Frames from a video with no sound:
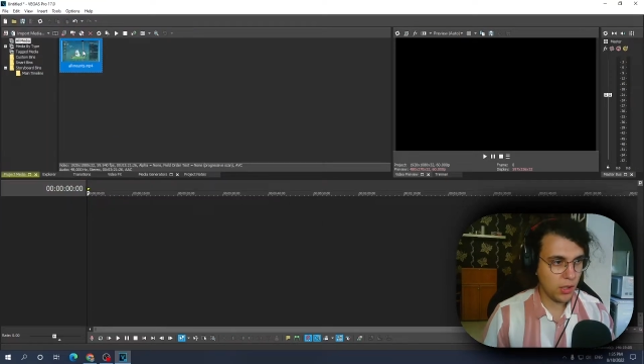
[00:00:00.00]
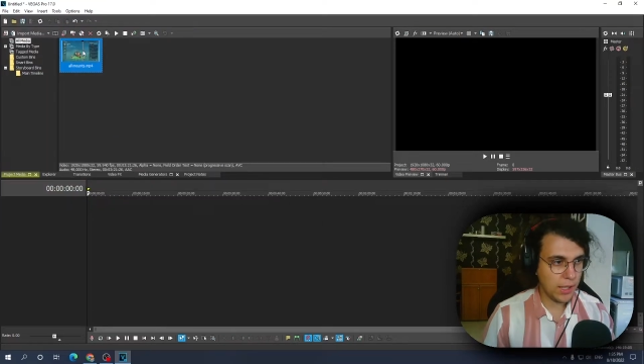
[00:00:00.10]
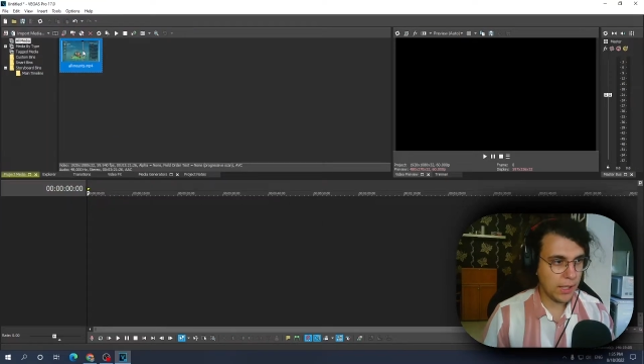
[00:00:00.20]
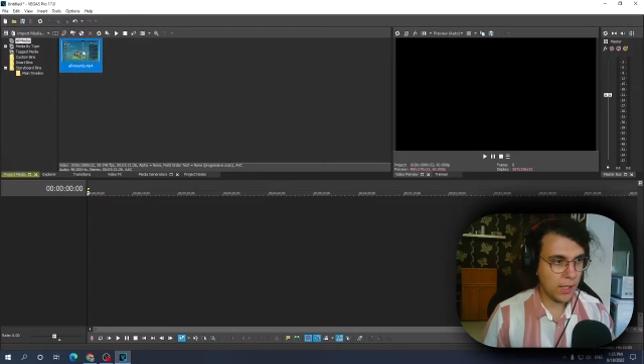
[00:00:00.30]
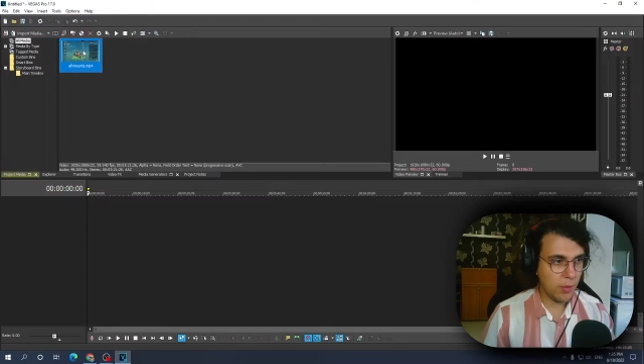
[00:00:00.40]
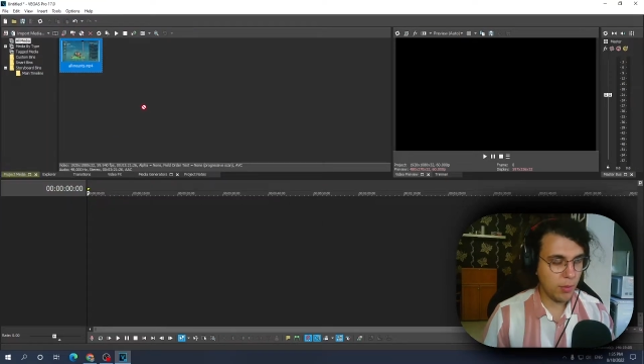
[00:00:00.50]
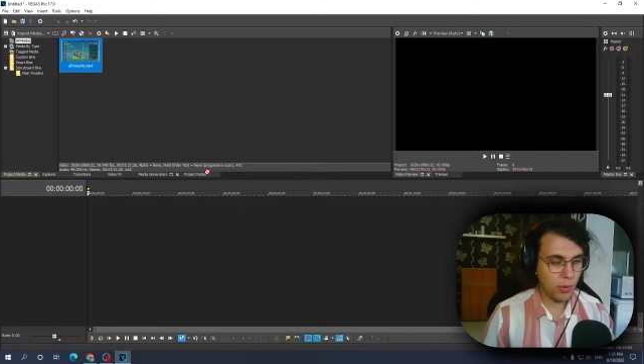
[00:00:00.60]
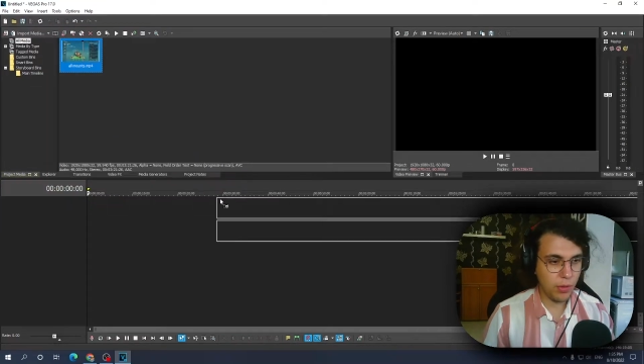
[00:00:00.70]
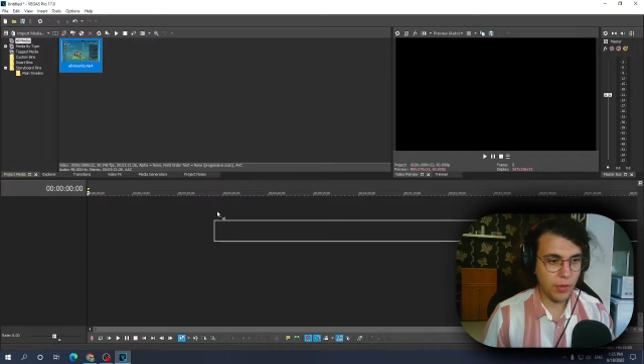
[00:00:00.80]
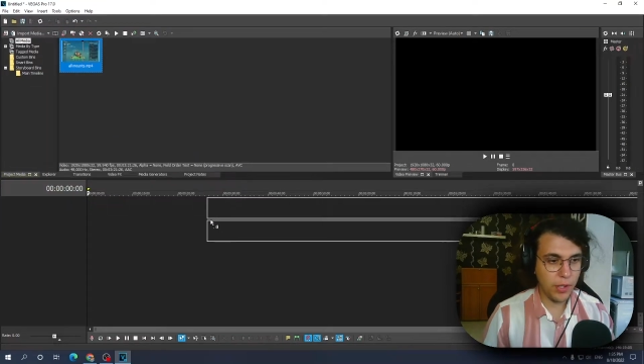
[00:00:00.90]
clip
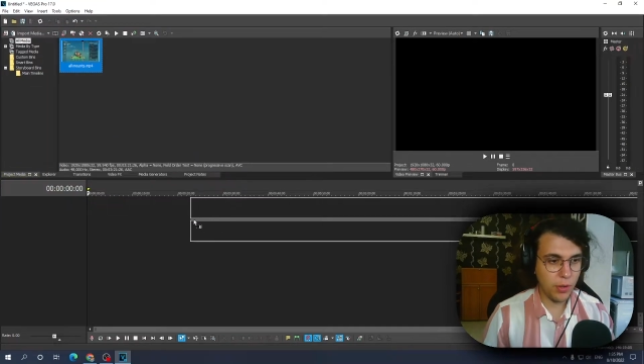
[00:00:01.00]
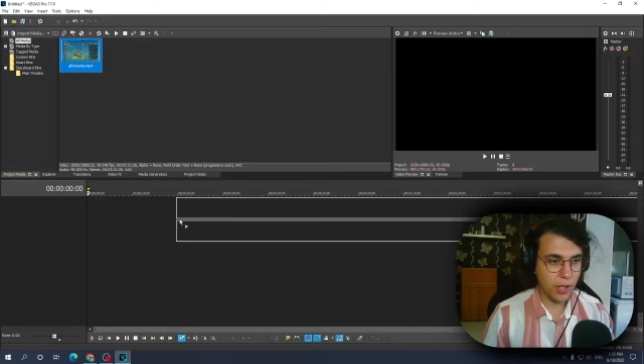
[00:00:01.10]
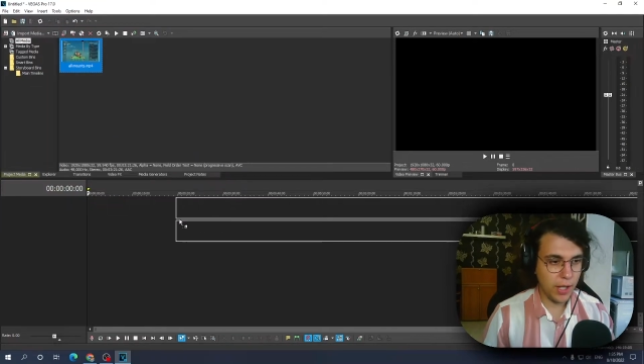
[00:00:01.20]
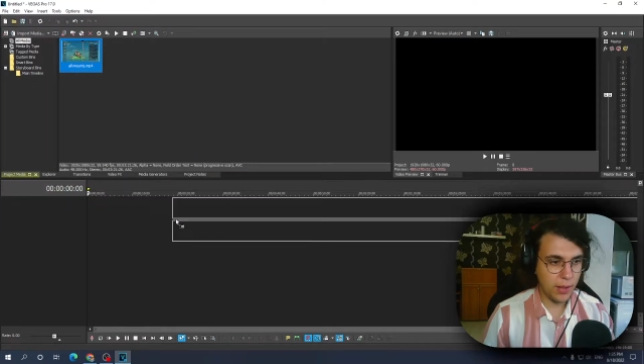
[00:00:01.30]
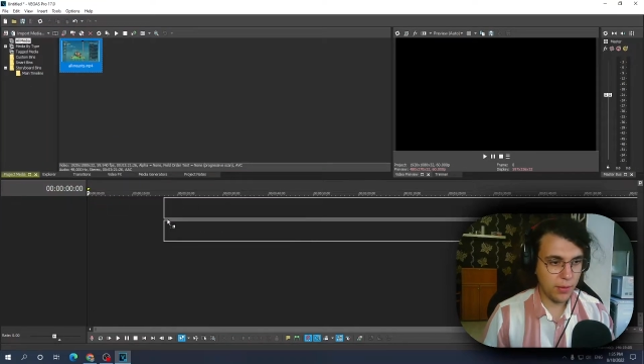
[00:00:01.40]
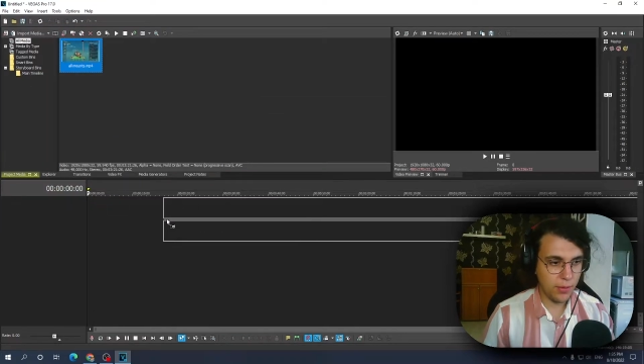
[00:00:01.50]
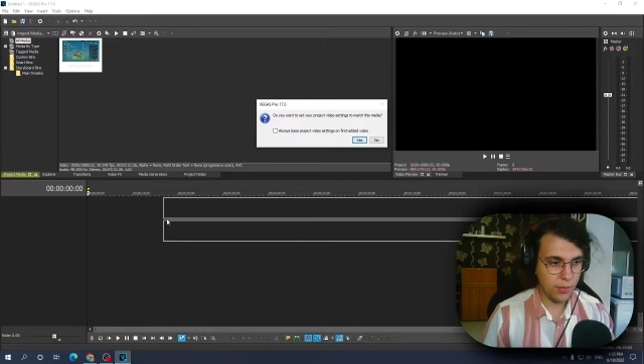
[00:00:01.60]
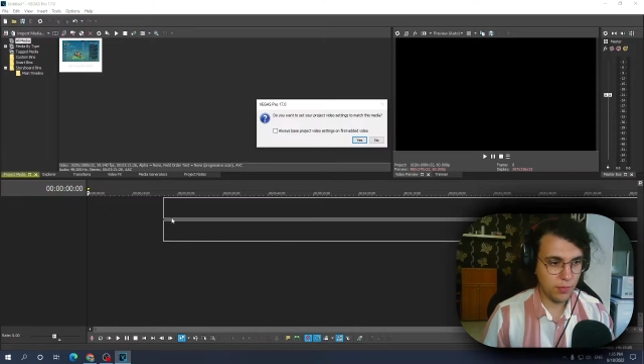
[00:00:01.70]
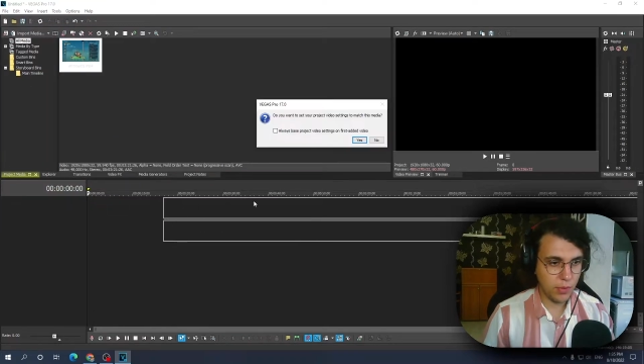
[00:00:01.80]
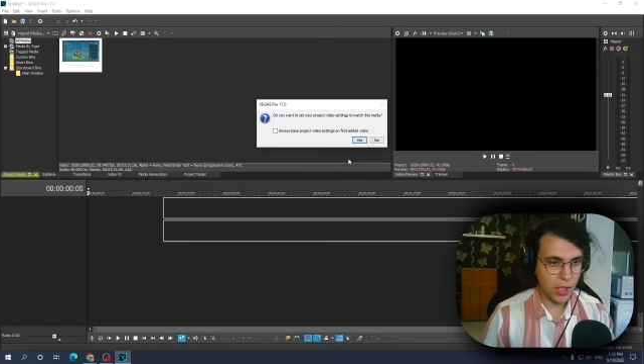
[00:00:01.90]
or video I have,
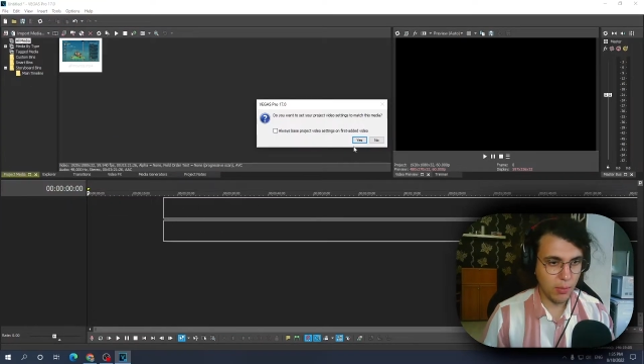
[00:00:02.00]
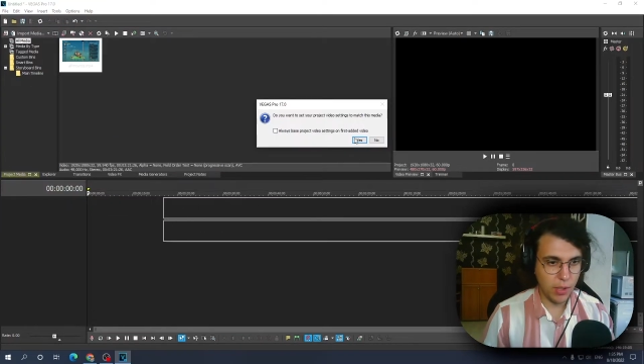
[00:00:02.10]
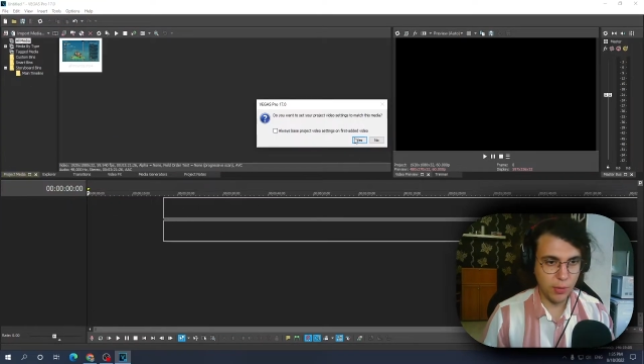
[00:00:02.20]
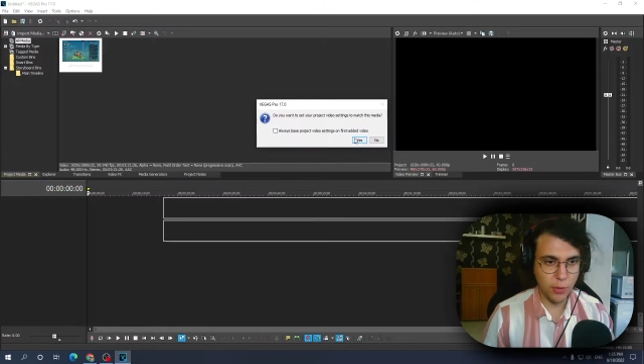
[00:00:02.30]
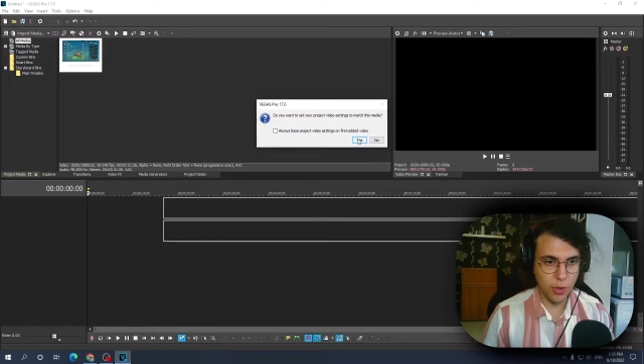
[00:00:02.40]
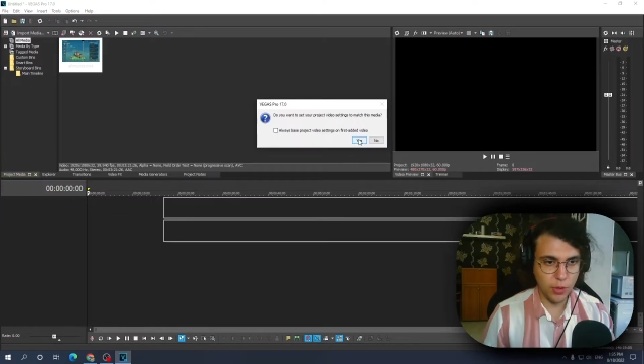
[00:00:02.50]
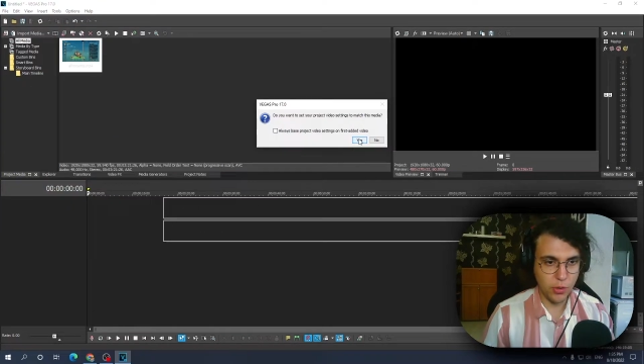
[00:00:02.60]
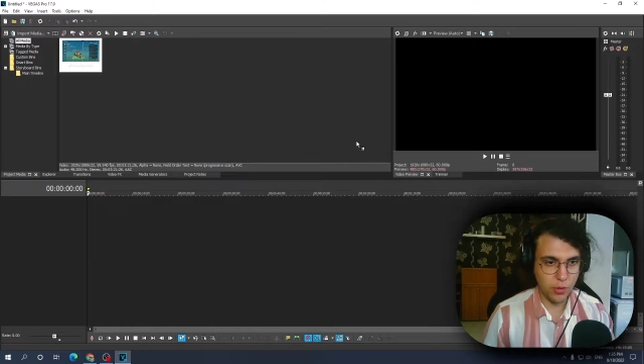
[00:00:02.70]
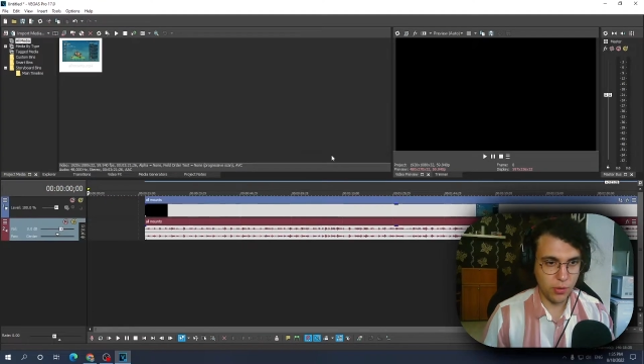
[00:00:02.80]
gameplay footage,